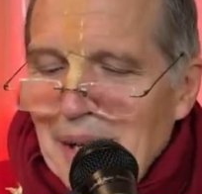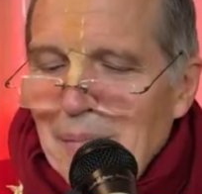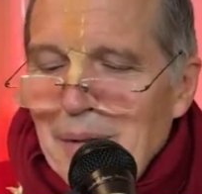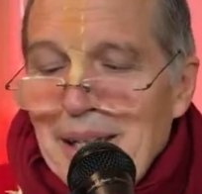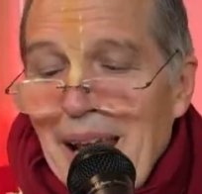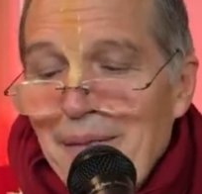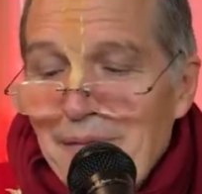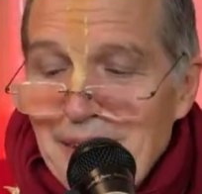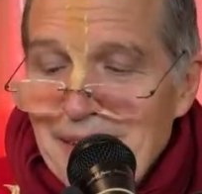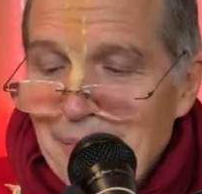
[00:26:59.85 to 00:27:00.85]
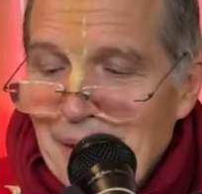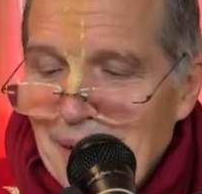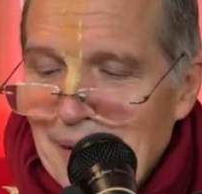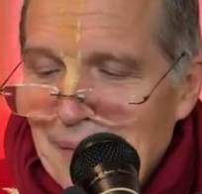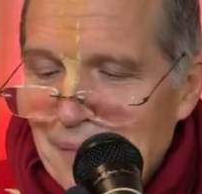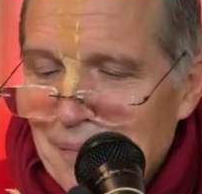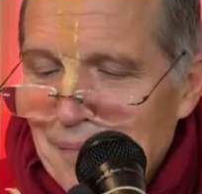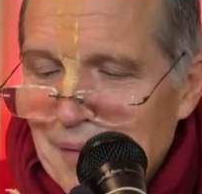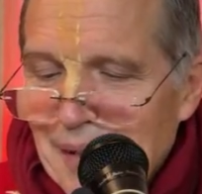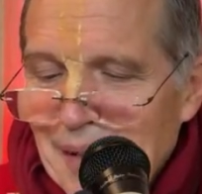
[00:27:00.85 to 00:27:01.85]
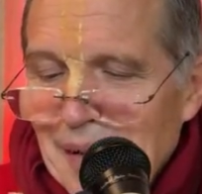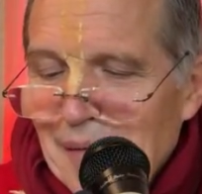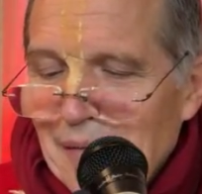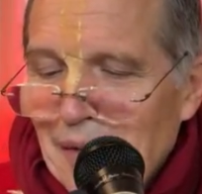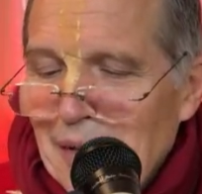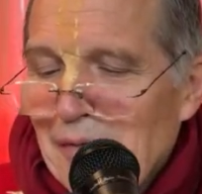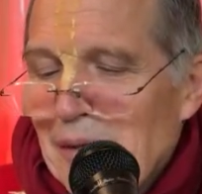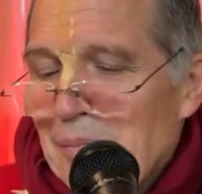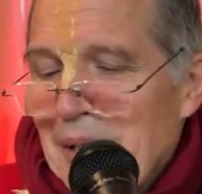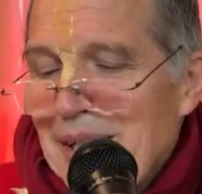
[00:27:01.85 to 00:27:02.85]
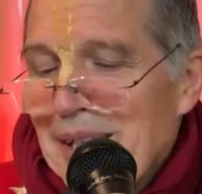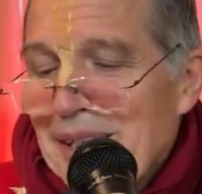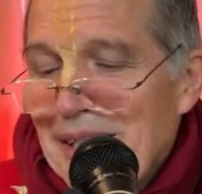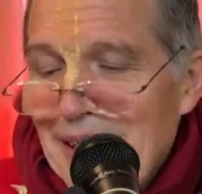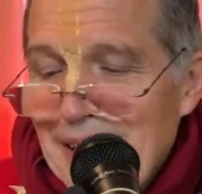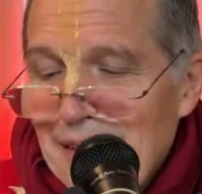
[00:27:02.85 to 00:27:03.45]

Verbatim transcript: became visible, what would be the need